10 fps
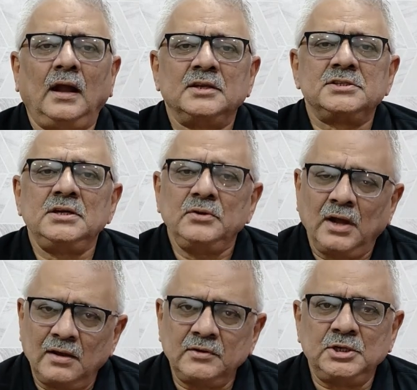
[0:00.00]
And still
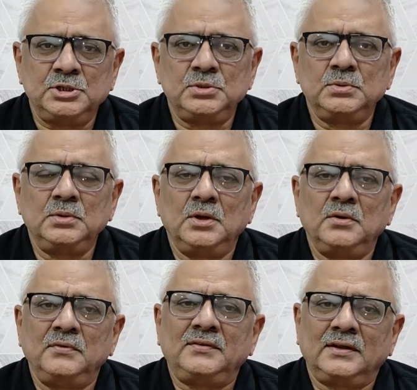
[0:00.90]
you have an issue,
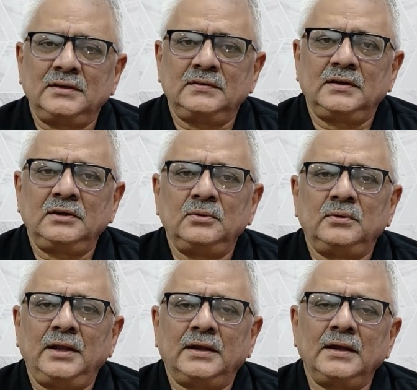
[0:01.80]
we suggest that
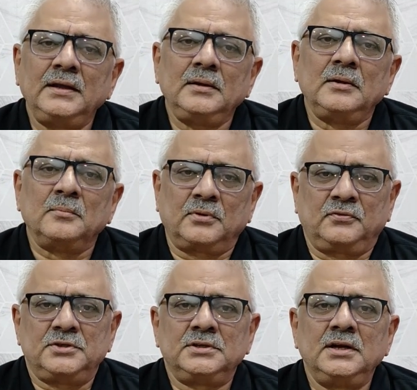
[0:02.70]
you take a
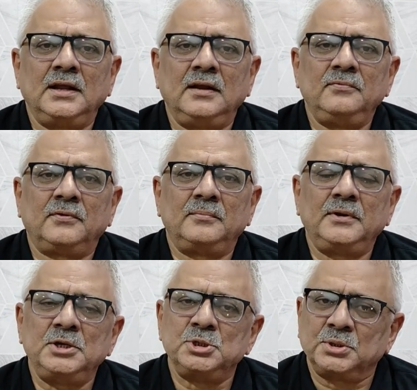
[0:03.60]
professional help
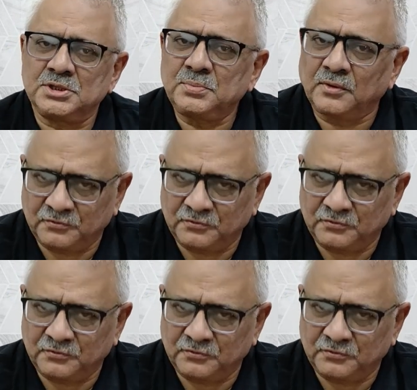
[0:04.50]
from an insurance